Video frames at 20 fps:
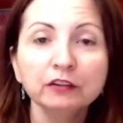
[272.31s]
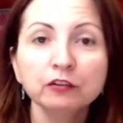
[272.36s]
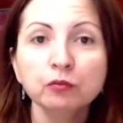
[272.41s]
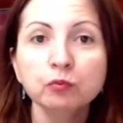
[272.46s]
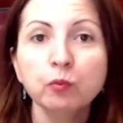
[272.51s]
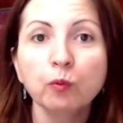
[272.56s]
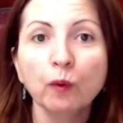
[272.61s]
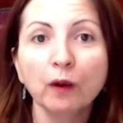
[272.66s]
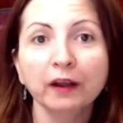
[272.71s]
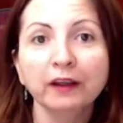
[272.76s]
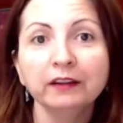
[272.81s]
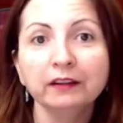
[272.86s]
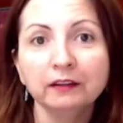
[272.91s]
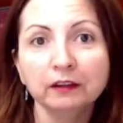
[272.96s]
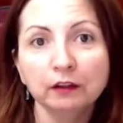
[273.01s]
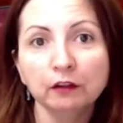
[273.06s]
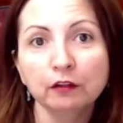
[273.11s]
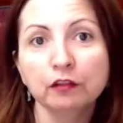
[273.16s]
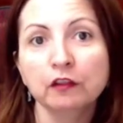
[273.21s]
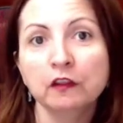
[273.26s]
white
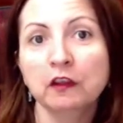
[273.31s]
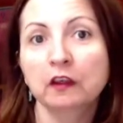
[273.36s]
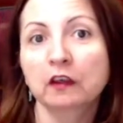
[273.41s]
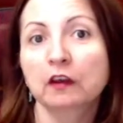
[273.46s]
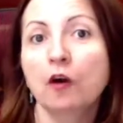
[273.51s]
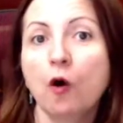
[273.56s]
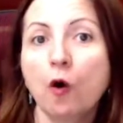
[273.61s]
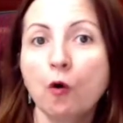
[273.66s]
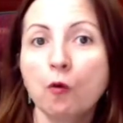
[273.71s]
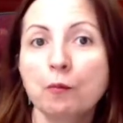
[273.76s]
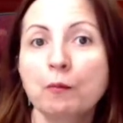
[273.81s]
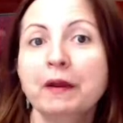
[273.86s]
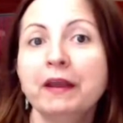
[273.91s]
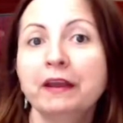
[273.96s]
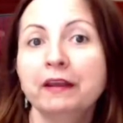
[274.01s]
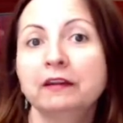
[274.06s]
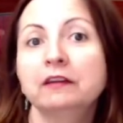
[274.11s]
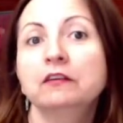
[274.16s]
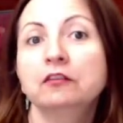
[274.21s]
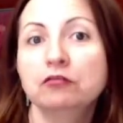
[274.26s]
teething,
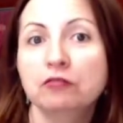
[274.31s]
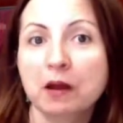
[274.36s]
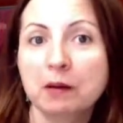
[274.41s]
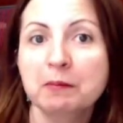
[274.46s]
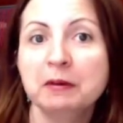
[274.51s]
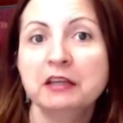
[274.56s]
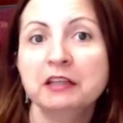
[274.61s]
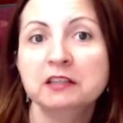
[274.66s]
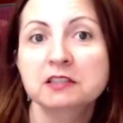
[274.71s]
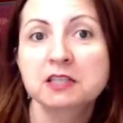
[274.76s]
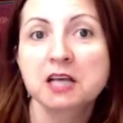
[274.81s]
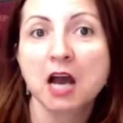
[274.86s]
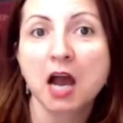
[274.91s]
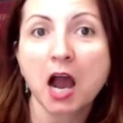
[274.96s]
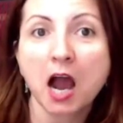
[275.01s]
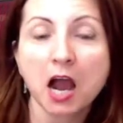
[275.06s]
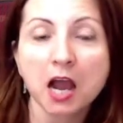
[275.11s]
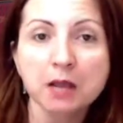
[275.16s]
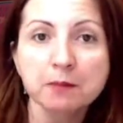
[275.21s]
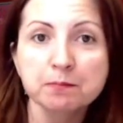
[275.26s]
homemade remedies,
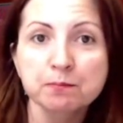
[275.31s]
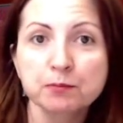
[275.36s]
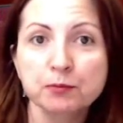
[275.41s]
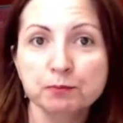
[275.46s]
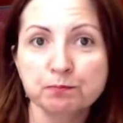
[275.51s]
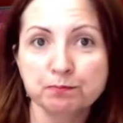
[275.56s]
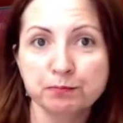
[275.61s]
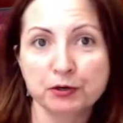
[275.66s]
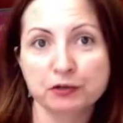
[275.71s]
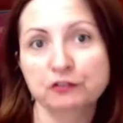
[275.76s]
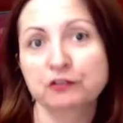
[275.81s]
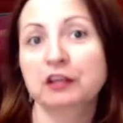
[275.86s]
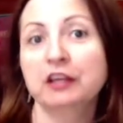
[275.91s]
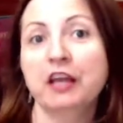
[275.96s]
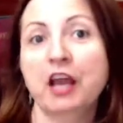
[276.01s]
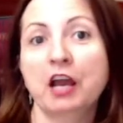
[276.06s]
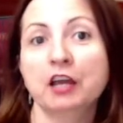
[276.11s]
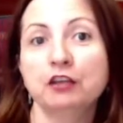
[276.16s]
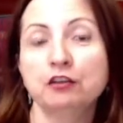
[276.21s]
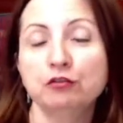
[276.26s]
I
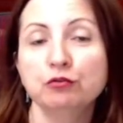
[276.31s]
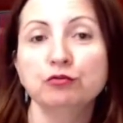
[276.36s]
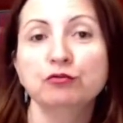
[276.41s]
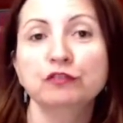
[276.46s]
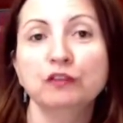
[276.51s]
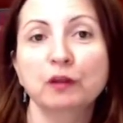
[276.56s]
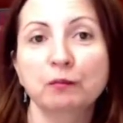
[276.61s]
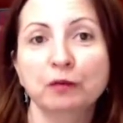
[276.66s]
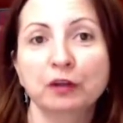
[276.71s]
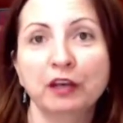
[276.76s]
use them.